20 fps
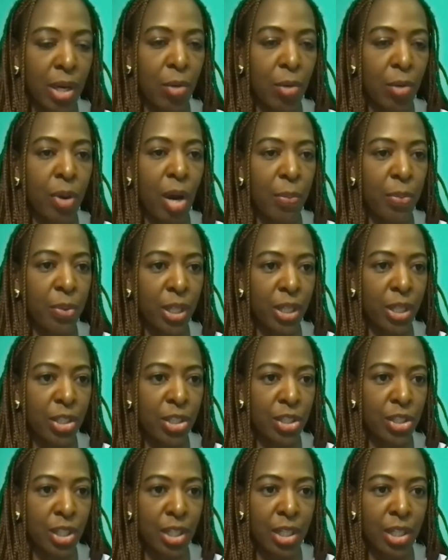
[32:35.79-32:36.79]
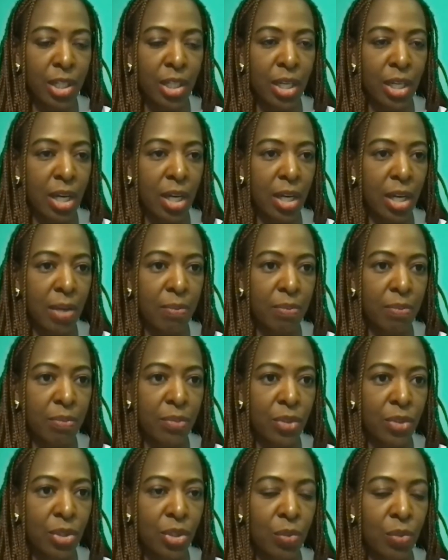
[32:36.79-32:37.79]
population,
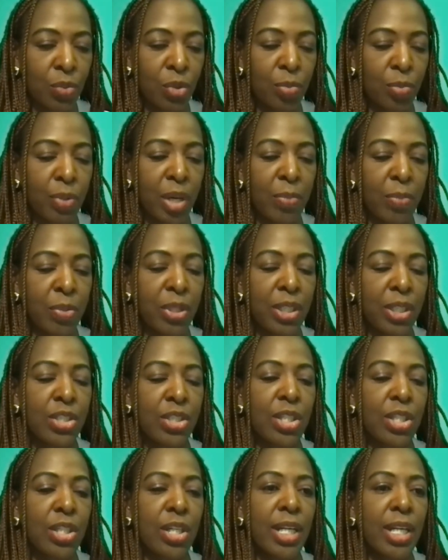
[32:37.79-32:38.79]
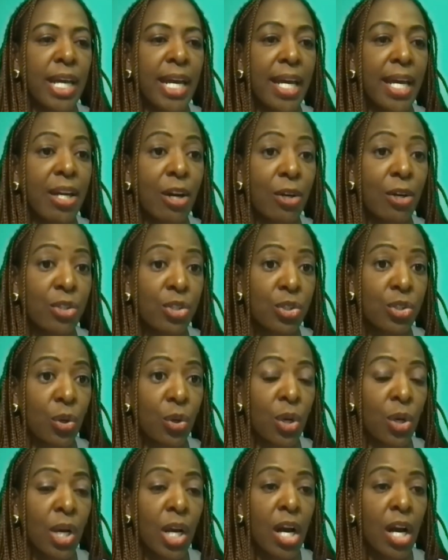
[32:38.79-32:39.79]
to the world population, and also
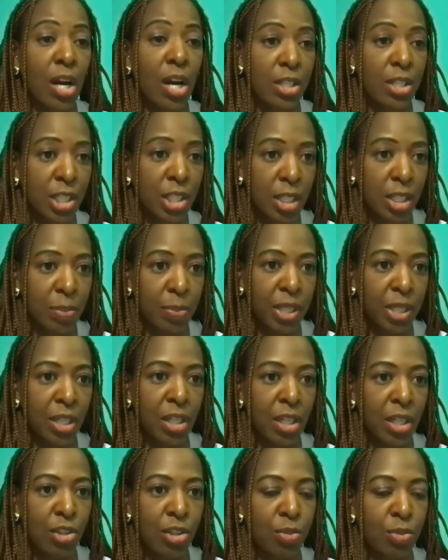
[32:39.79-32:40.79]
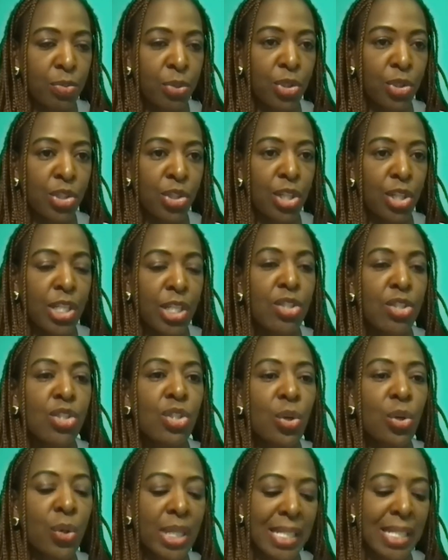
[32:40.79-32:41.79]
our GDP contribution. And
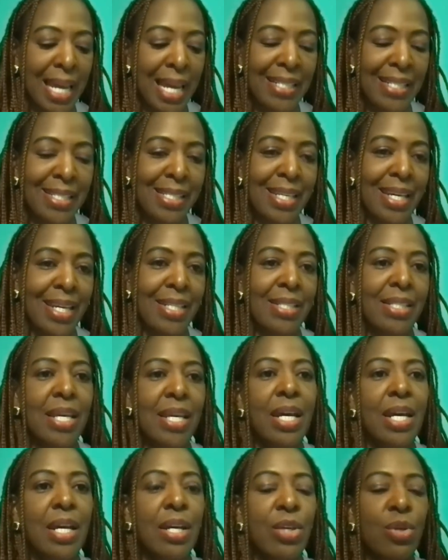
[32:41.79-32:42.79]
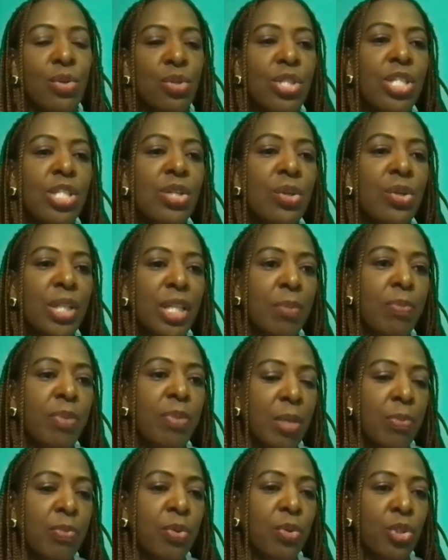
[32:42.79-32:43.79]
so in that sense, you still need
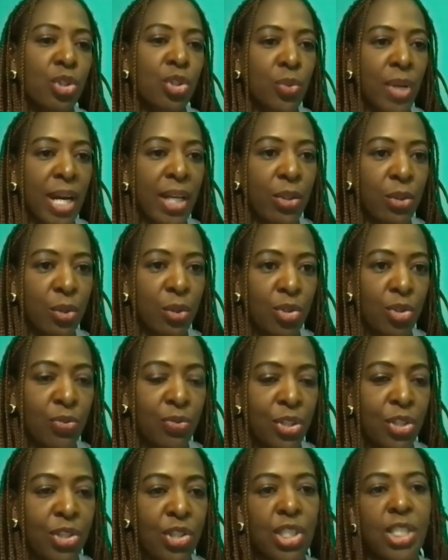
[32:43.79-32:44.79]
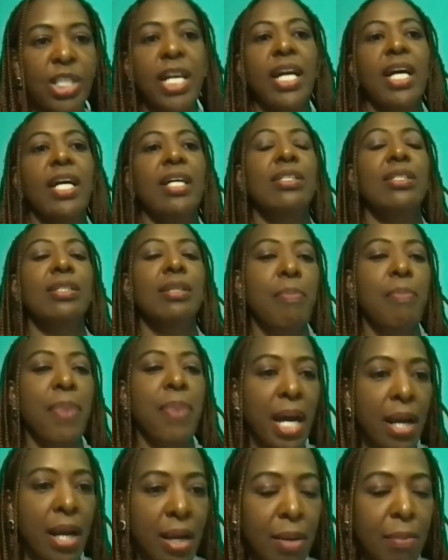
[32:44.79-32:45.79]
people to write those first checks to
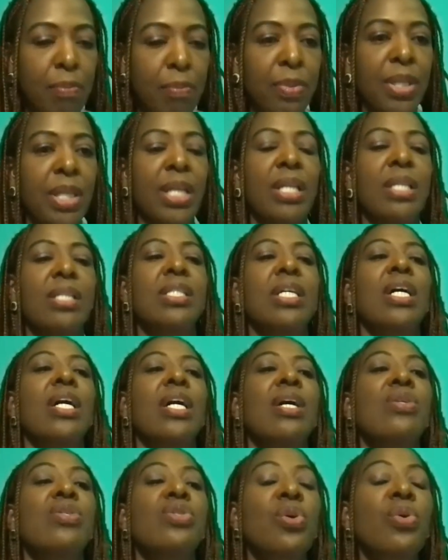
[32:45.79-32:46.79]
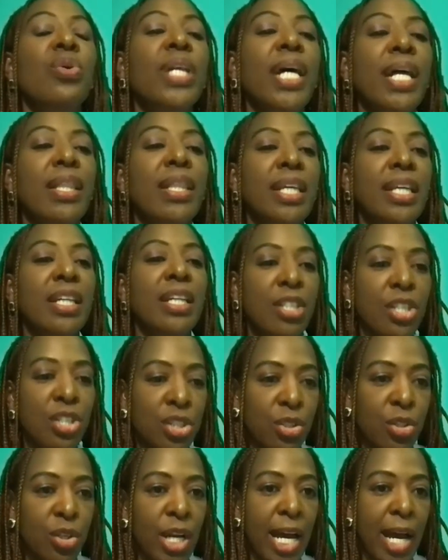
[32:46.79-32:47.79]
back companies so that the
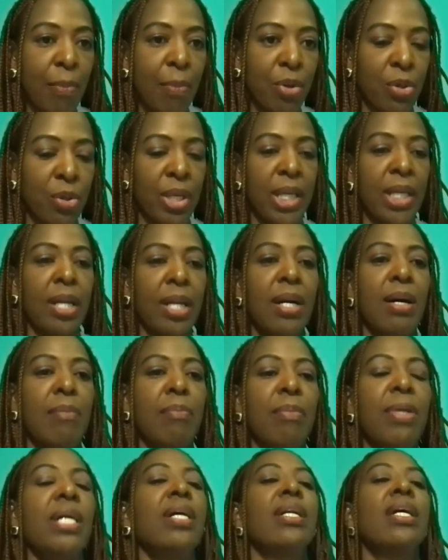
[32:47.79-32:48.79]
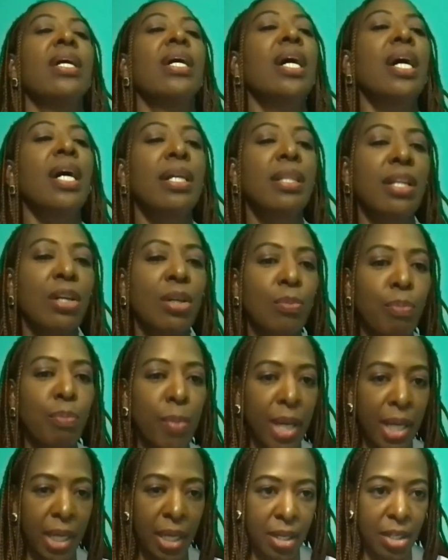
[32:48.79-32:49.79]
additional capital can come in. There are
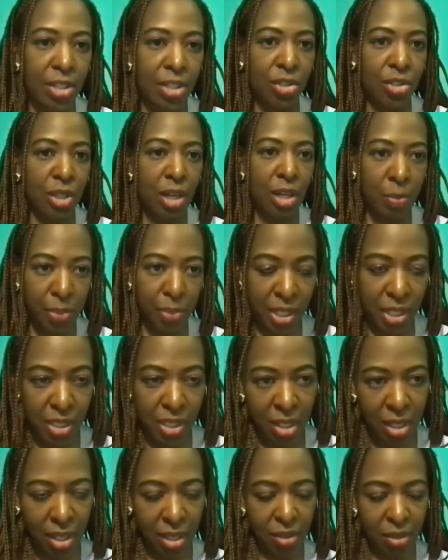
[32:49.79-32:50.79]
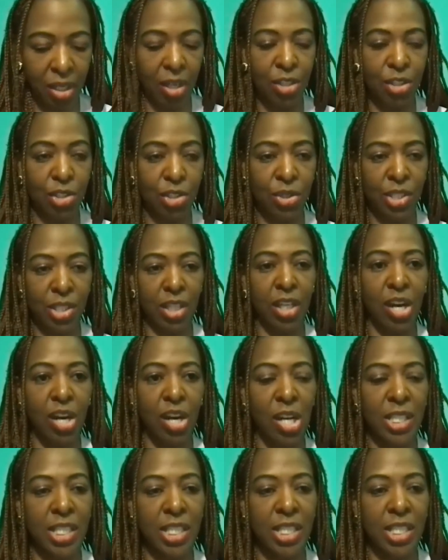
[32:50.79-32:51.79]
many countries on the
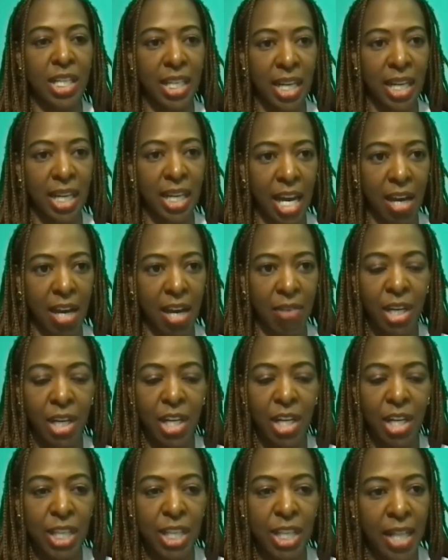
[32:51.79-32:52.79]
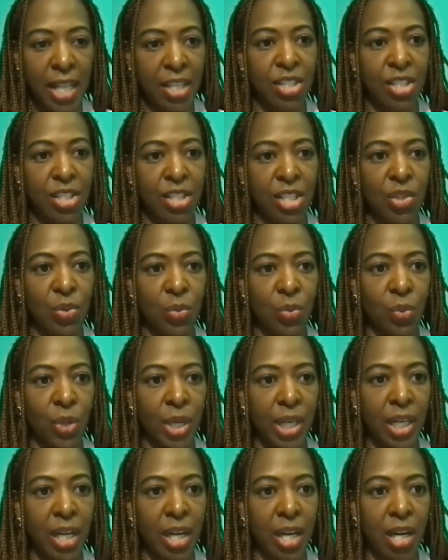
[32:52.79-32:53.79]
continent that have challenges
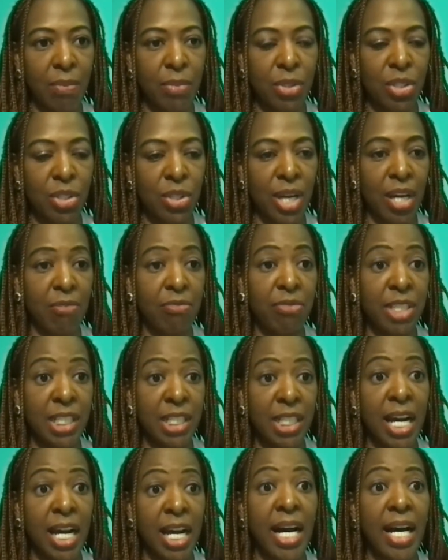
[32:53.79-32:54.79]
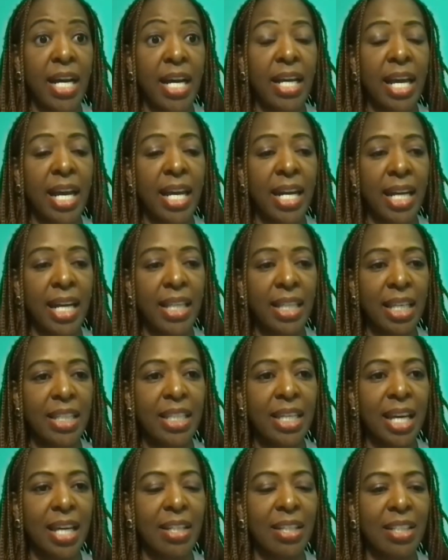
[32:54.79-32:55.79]
when it comes to FDI. And I think
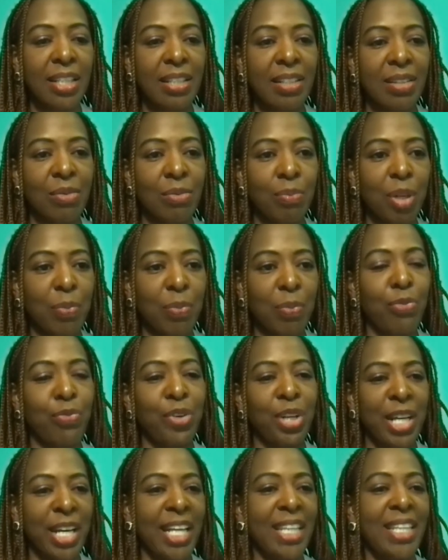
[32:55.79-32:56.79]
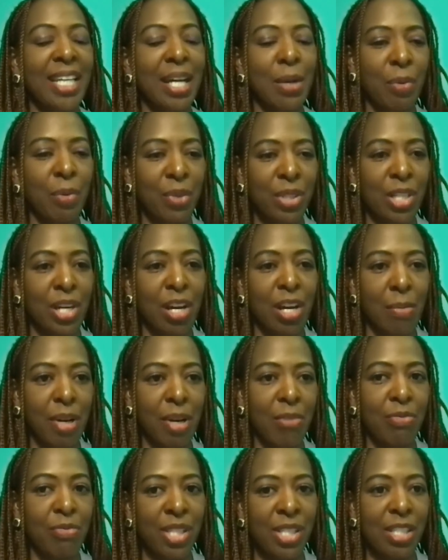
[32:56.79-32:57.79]
that people forget that when we talk
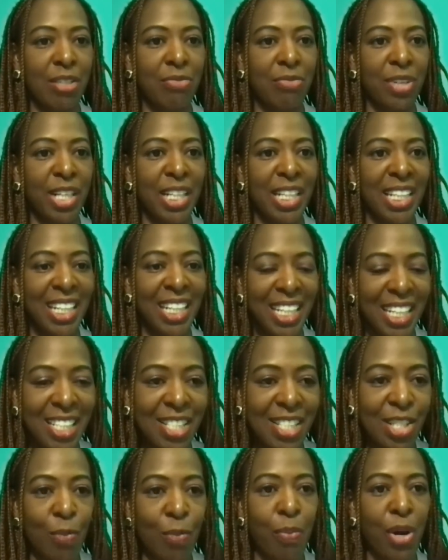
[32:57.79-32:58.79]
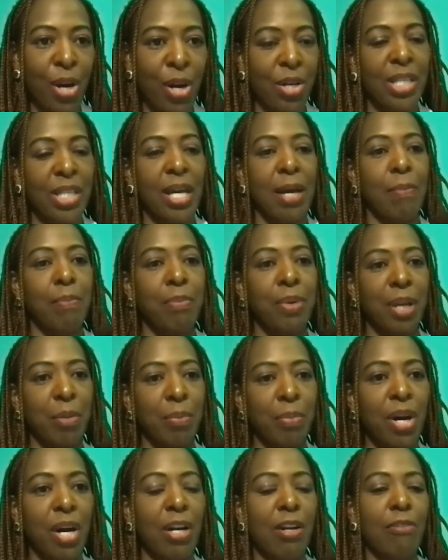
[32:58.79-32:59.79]
about VC funding, it is still part of that big
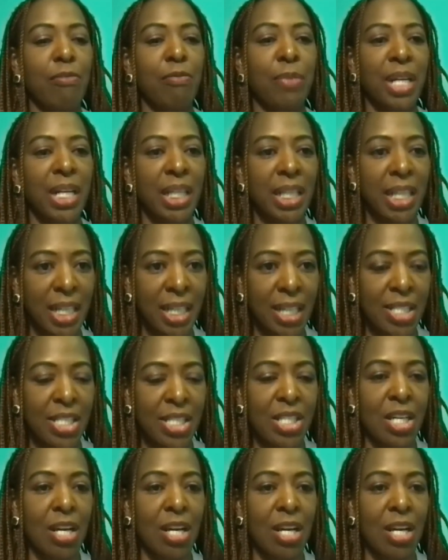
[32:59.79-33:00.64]
pot of money that needs to